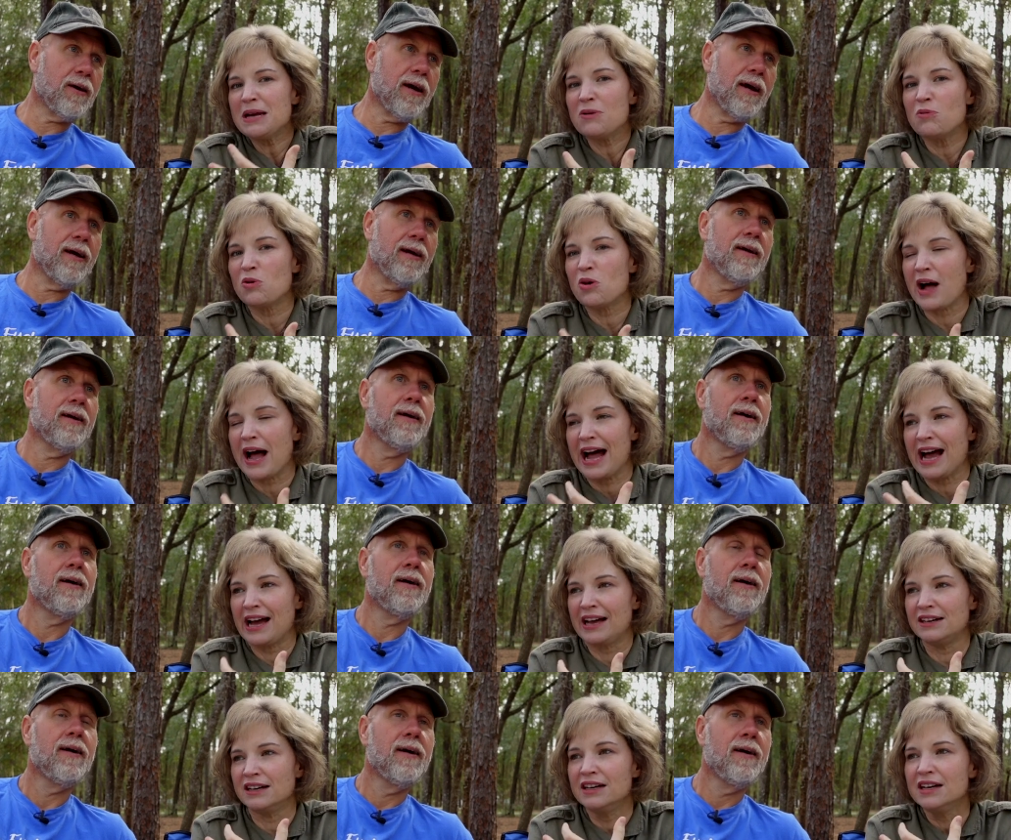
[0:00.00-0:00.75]
Speaker 1: okay. it will
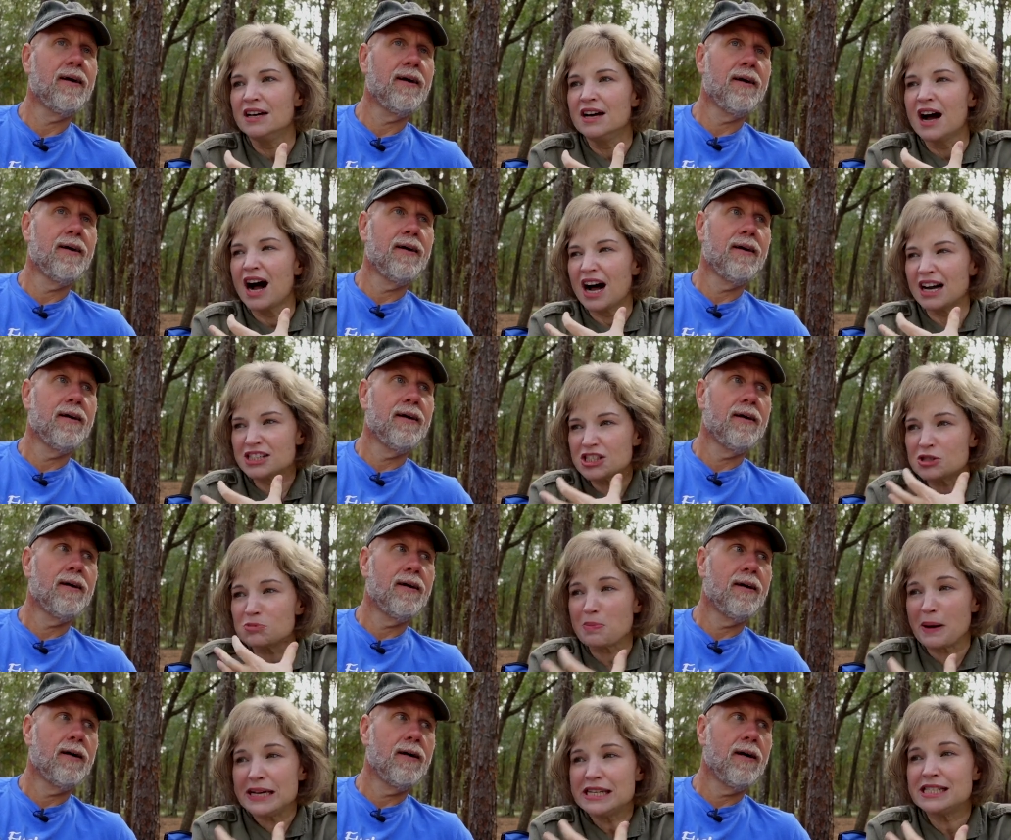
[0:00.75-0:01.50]
add a
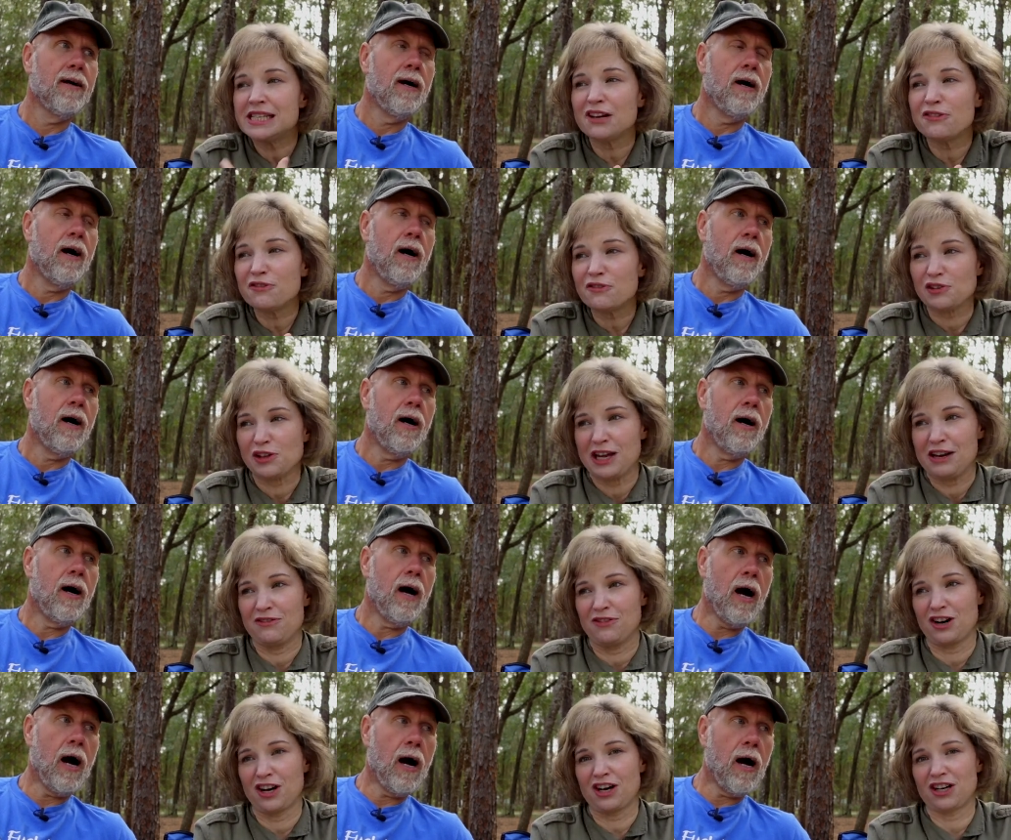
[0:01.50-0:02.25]
spicy
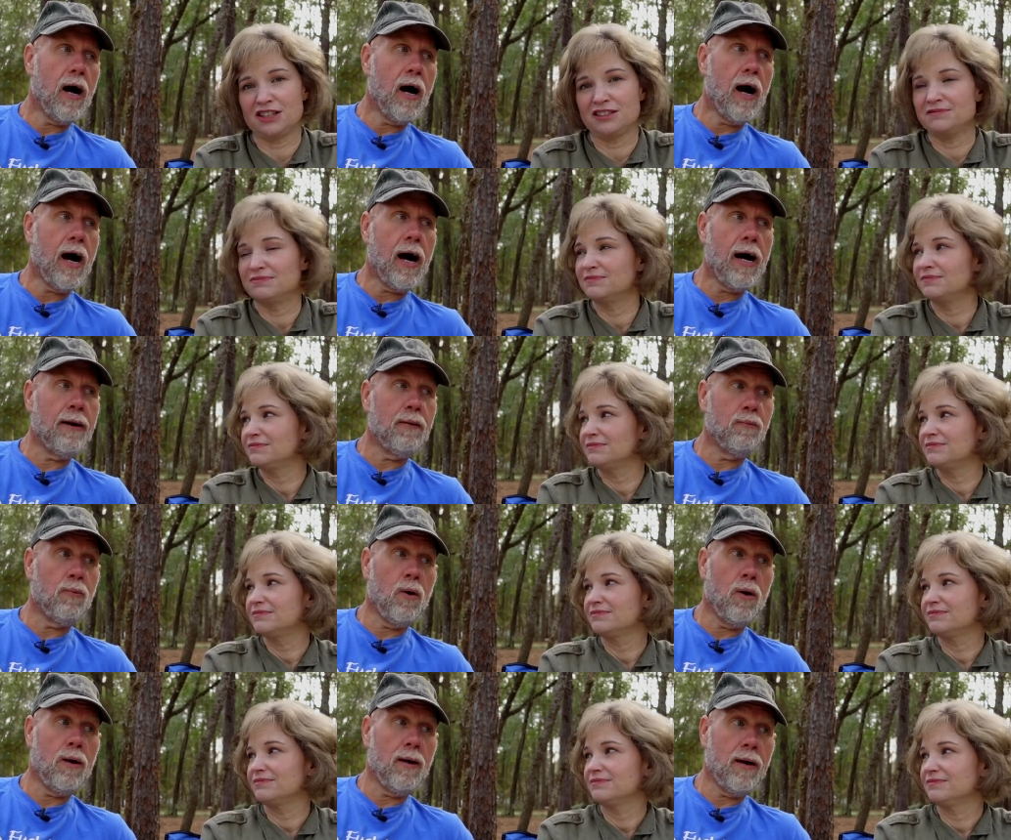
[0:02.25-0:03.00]
flavor.
Speaker 2: I
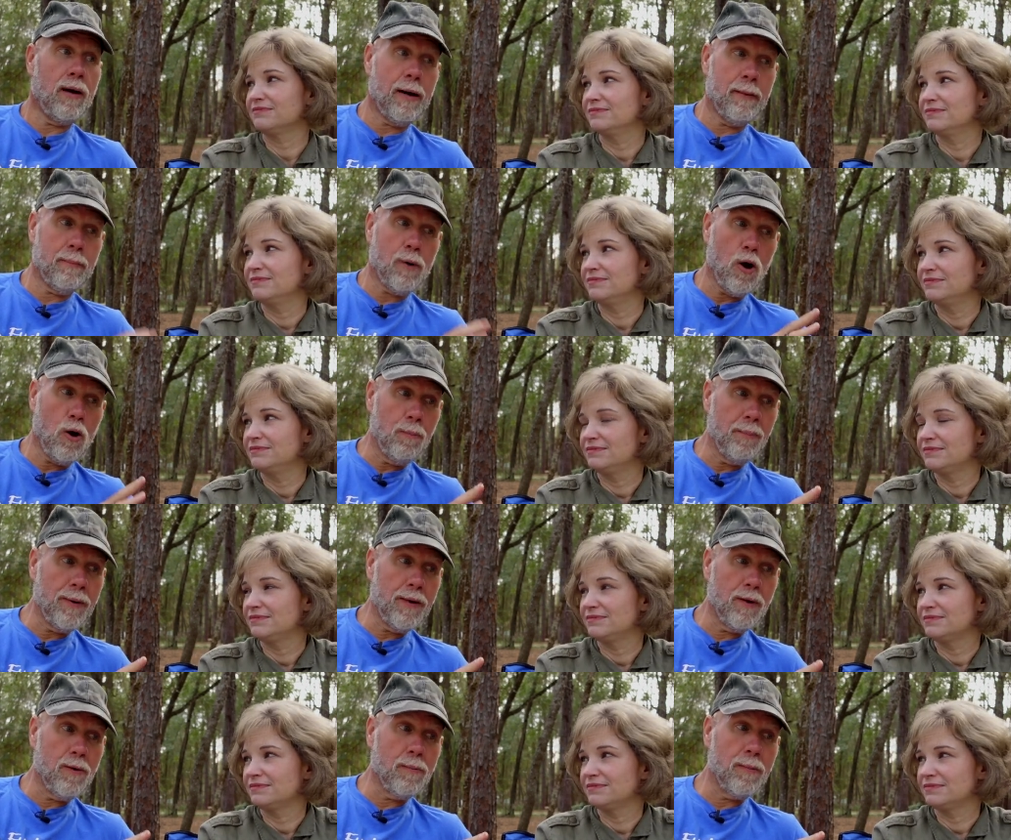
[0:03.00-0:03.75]
well, I'm
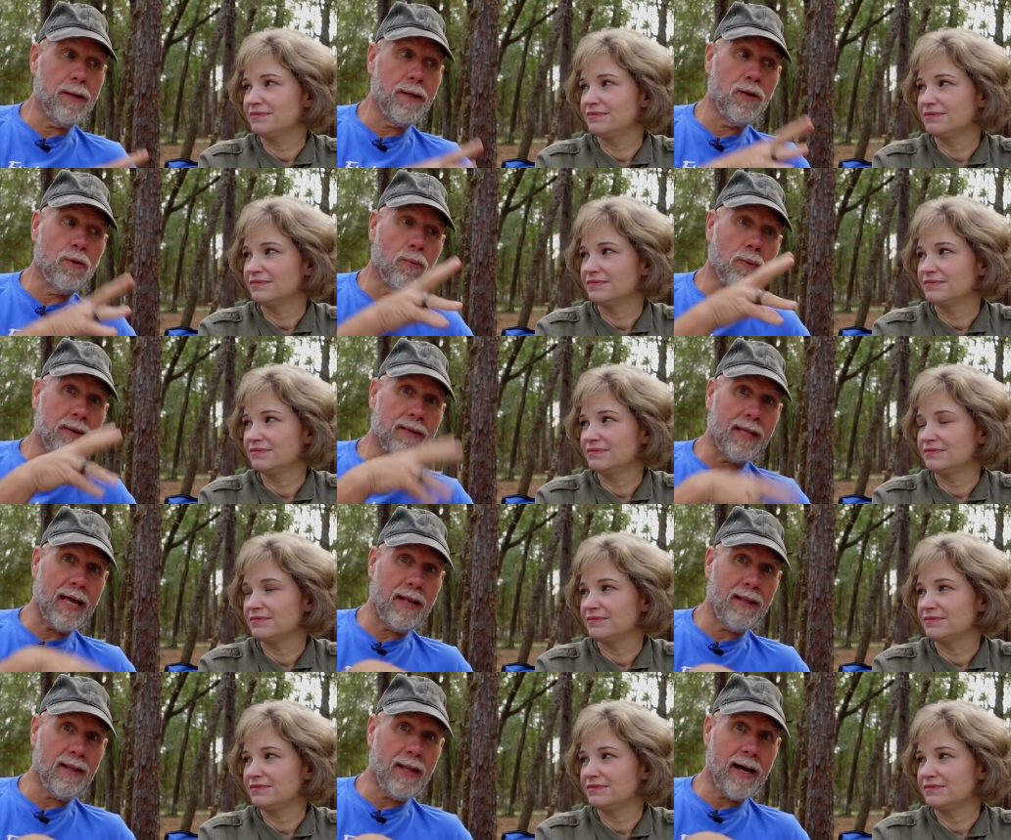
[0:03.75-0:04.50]
hoping you mean you want
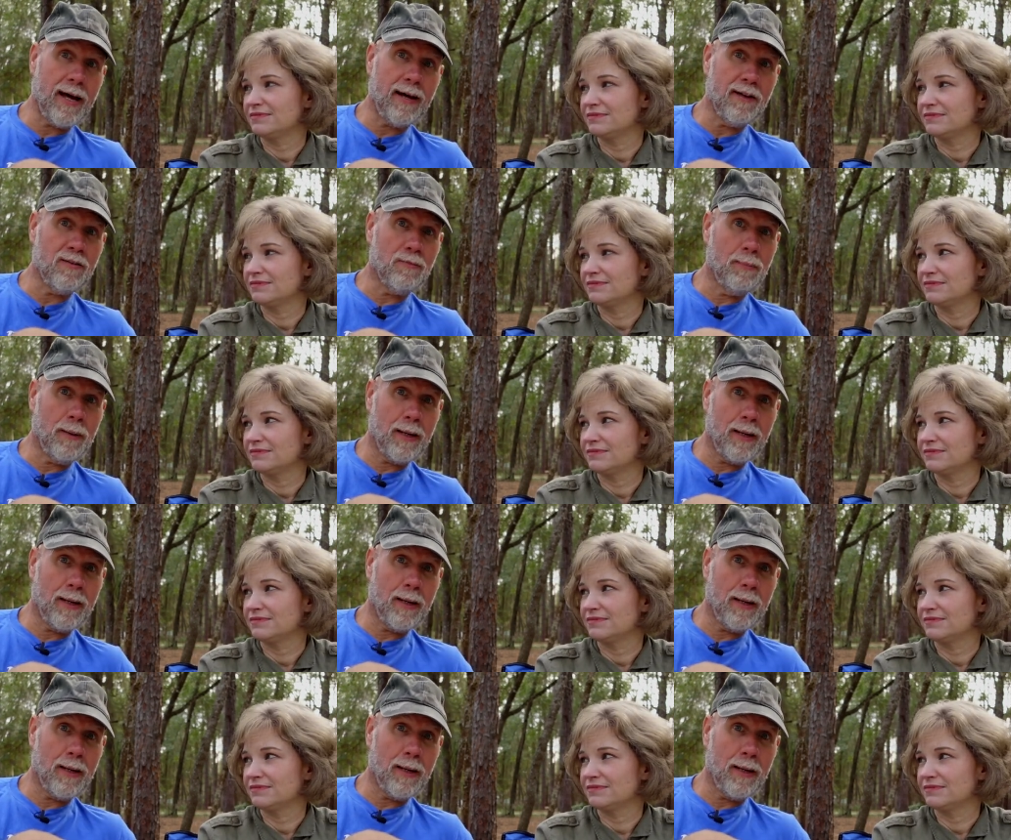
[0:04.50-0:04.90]
that last